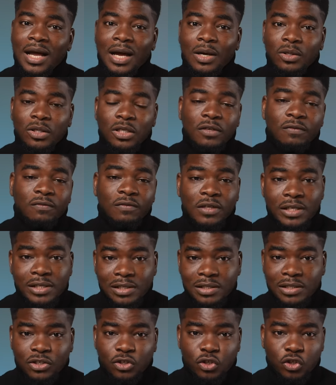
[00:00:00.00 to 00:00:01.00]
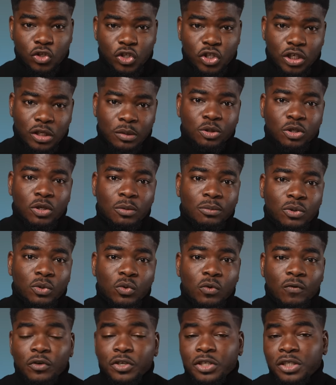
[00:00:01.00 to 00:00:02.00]
I'll leave links in the description
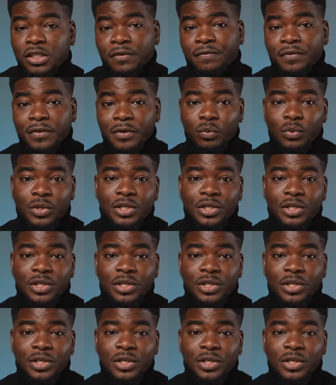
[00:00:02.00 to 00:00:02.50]
below for different